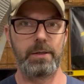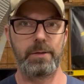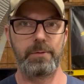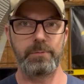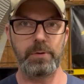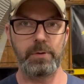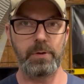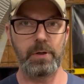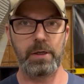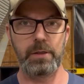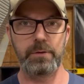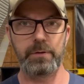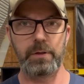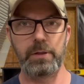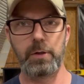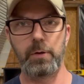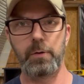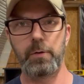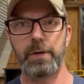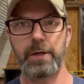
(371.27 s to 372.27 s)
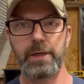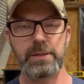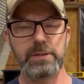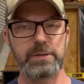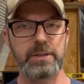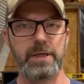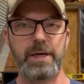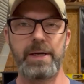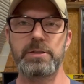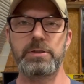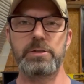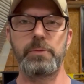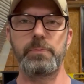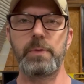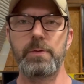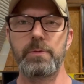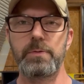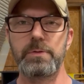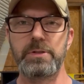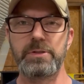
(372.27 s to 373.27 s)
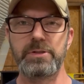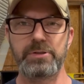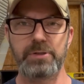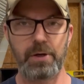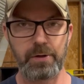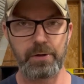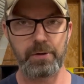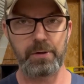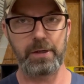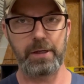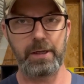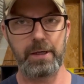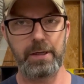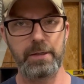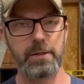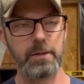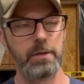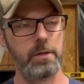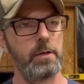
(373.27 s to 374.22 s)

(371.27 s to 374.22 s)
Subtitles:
You heard the noise. I assumed it was a starter again.